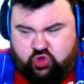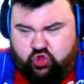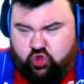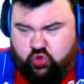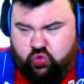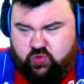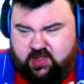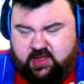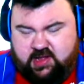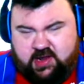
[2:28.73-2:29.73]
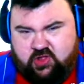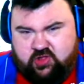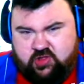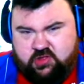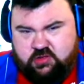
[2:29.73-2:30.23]
choose
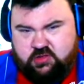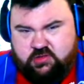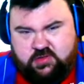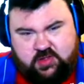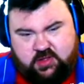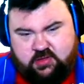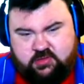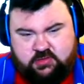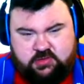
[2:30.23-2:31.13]
English, so